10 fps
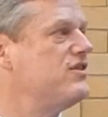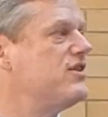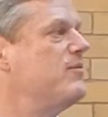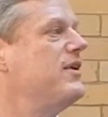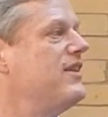
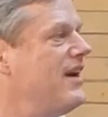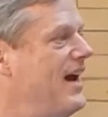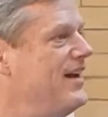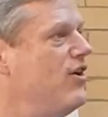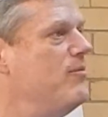something that
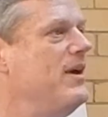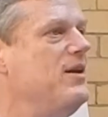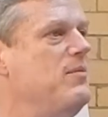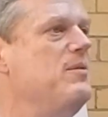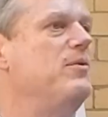I know many
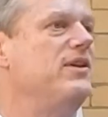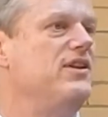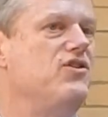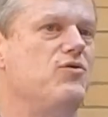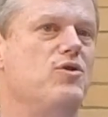people in
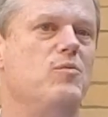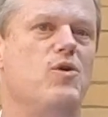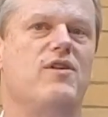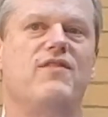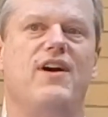this room
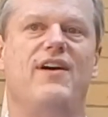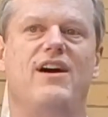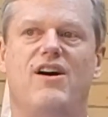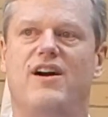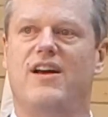worked very
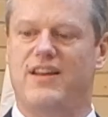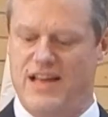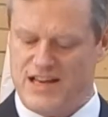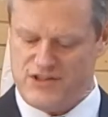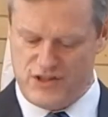hard on
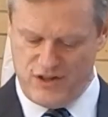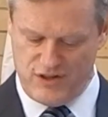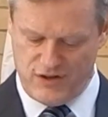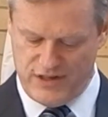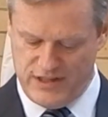last year
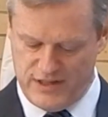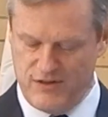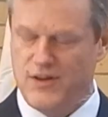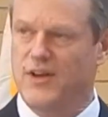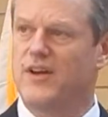during
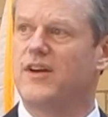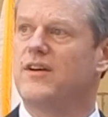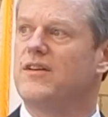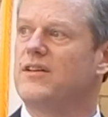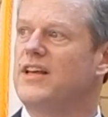the
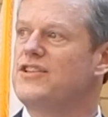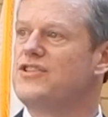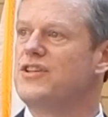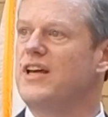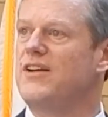
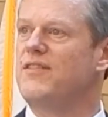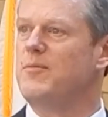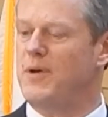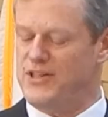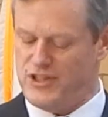legislative and
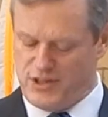budget